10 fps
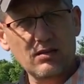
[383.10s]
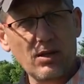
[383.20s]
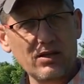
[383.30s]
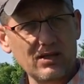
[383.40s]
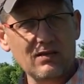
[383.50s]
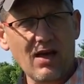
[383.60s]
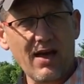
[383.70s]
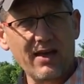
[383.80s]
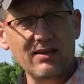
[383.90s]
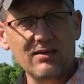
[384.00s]
about this
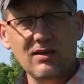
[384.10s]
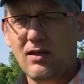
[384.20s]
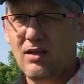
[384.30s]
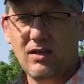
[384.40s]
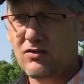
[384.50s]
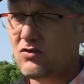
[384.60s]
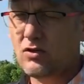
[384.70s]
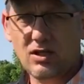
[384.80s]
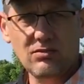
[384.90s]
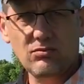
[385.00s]
high. It's
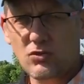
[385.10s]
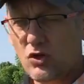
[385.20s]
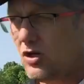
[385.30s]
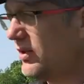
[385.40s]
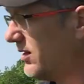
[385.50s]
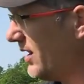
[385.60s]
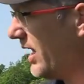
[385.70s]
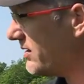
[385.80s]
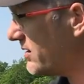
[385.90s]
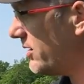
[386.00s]
looking good,
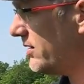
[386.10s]
not as